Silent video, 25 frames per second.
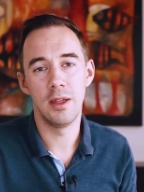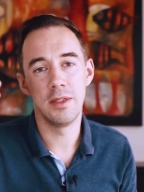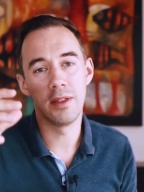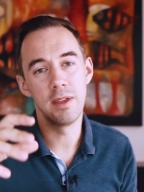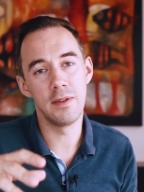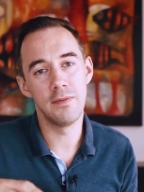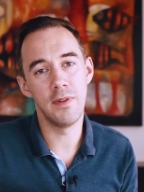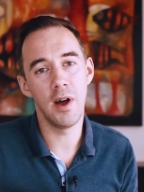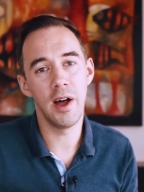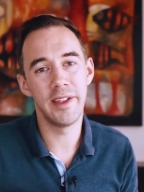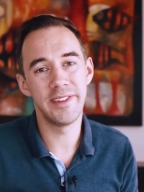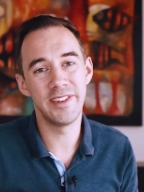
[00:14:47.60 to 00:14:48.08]
The
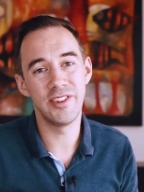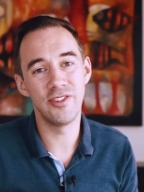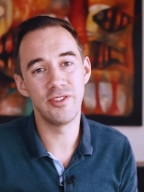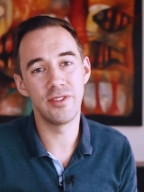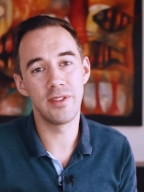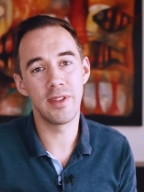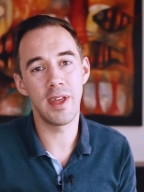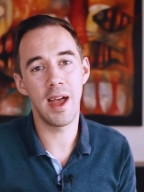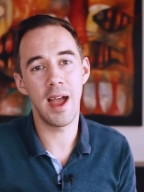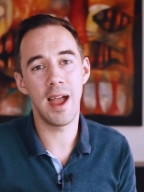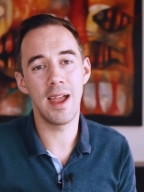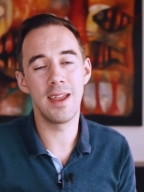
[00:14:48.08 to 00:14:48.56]
advantage
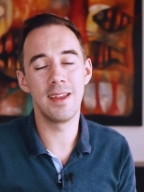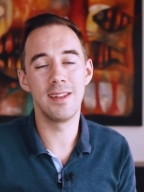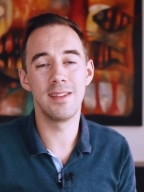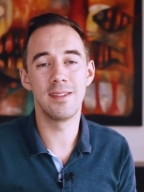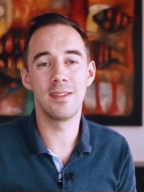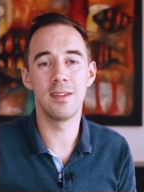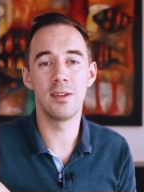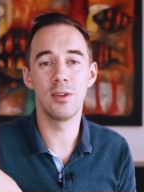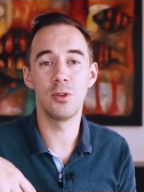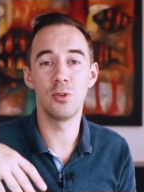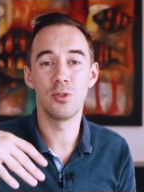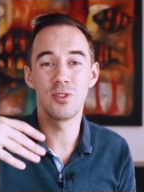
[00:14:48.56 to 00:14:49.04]
of that is
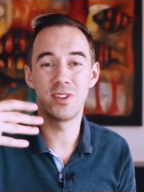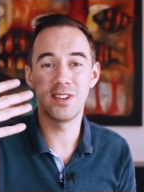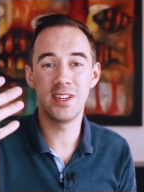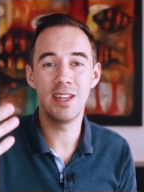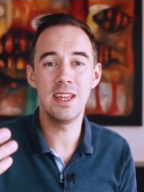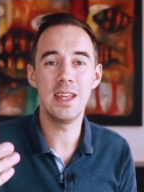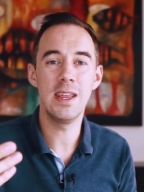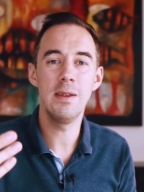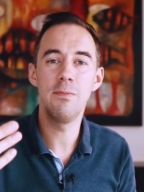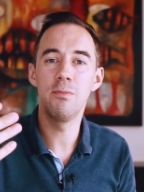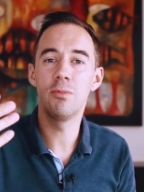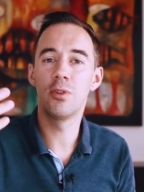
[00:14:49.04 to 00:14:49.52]
that your
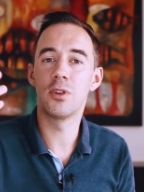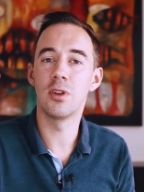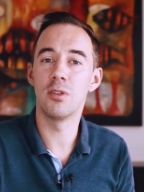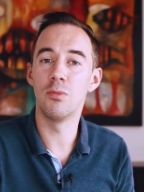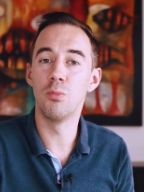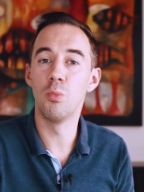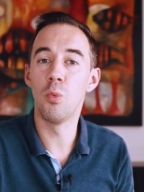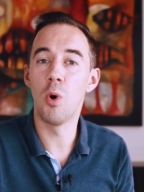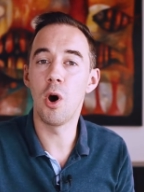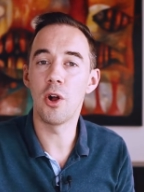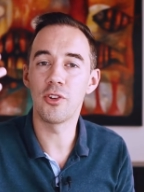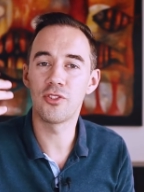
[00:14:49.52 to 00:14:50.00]
team
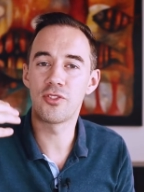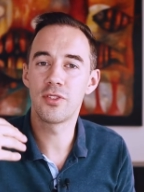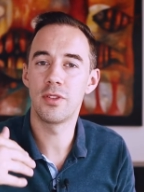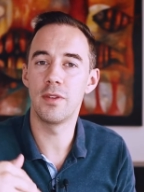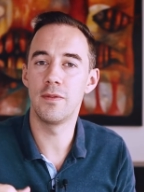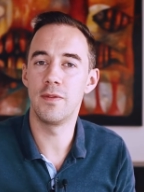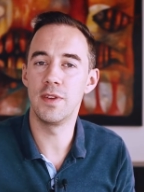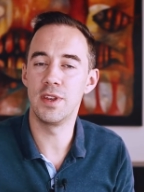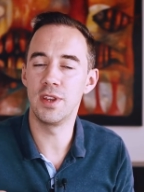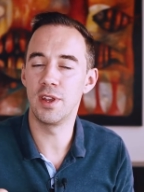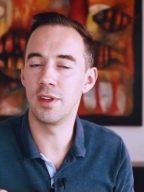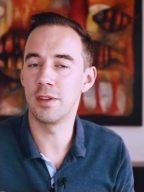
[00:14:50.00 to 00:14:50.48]
can watch the
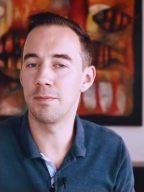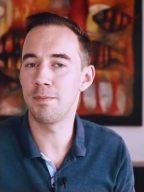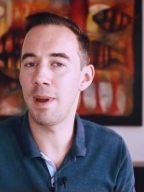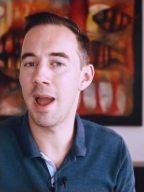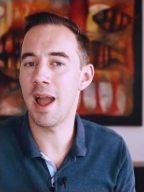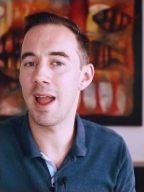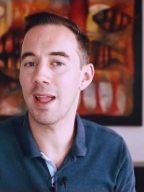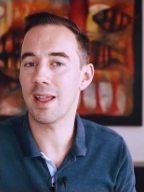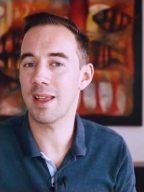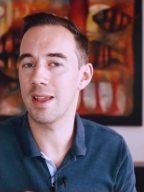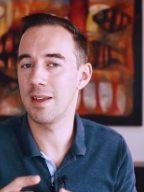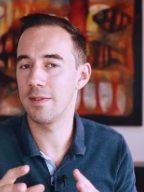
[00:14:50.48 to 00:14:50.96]
video
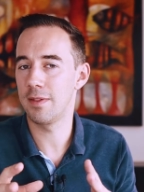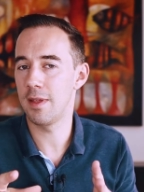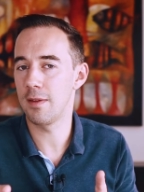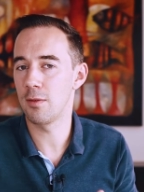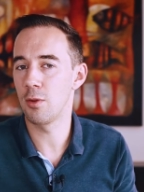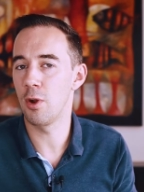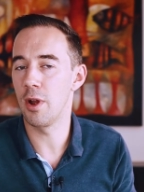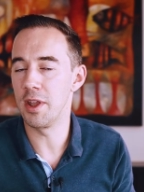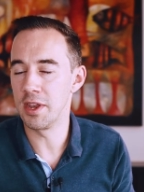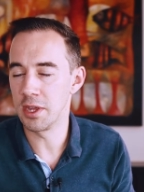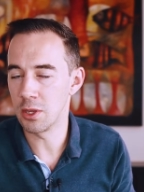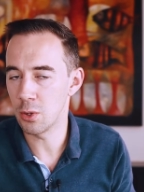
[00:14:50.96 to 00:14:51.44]
back if they've
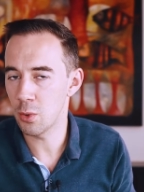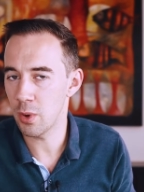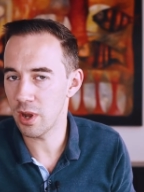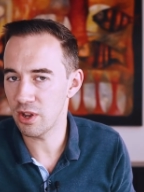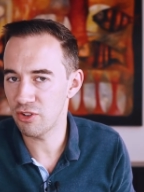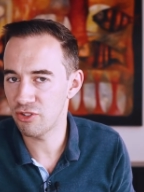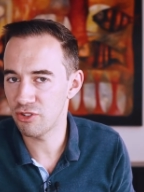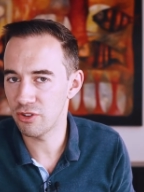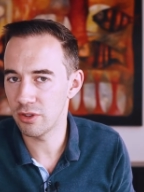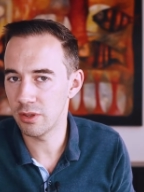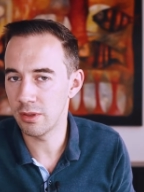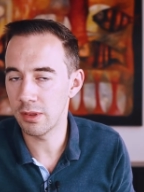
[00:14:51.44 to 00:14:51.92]
got any
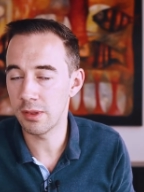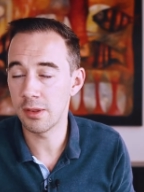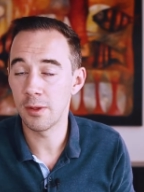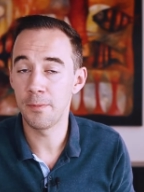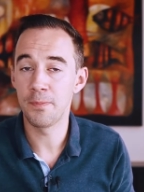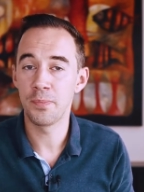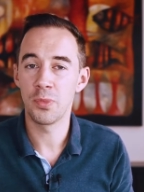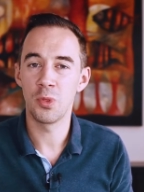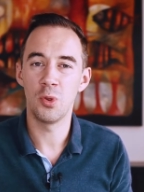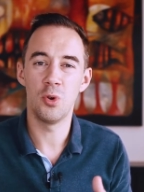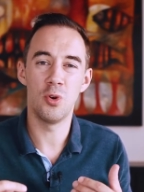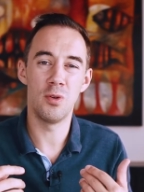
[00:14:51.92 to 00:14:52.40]
questions,
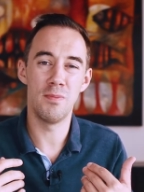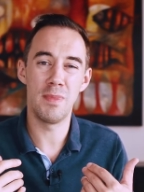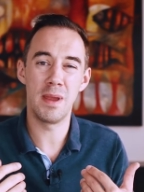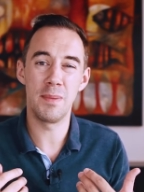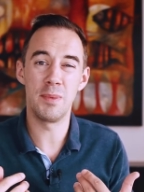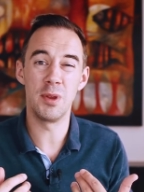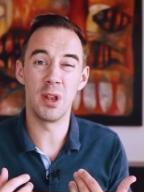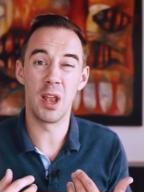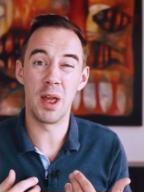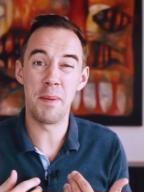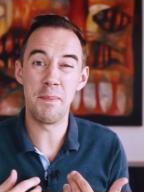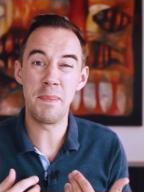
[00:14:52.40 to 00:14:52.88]
or
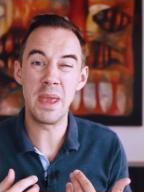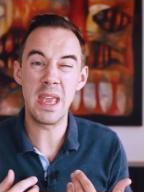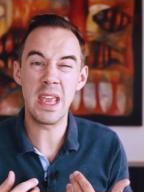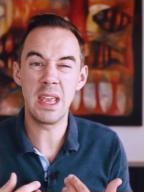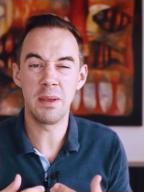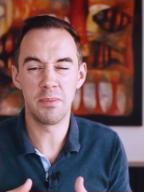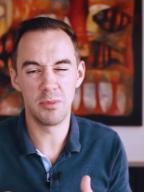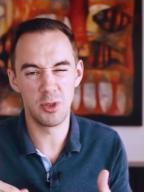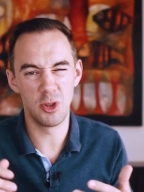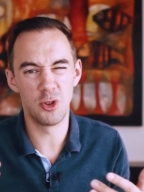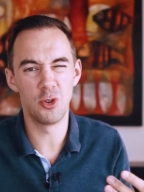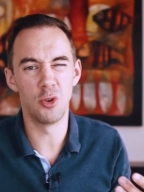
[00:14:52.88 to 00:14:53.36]
maybe like me,
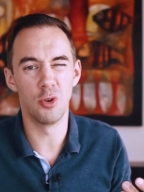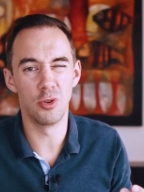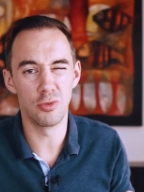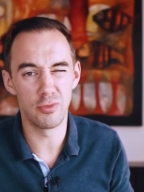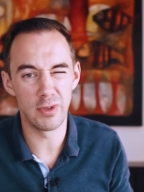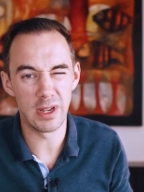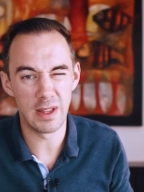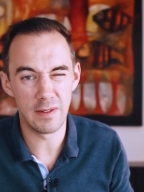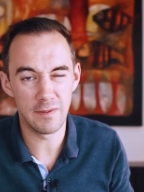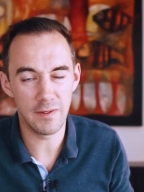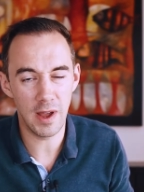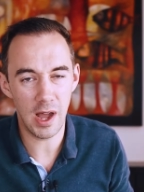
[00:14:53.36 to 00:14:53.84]
you talk
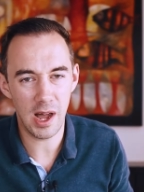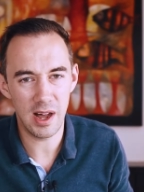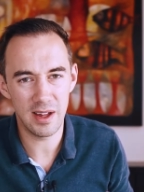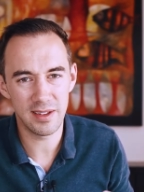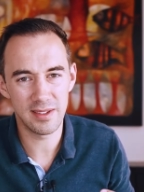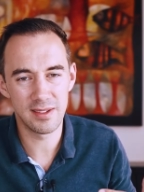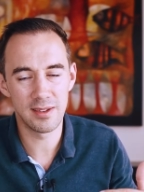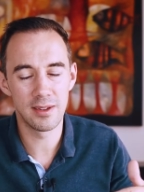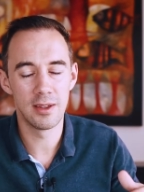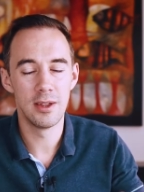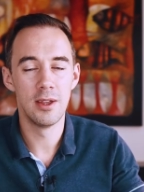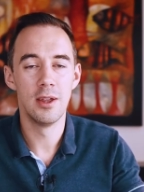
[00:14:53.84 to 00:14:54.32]
really
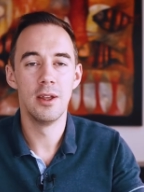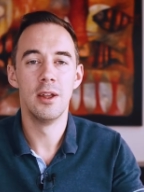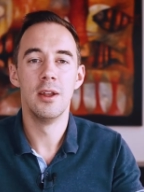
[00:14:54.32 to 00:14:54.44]
fast.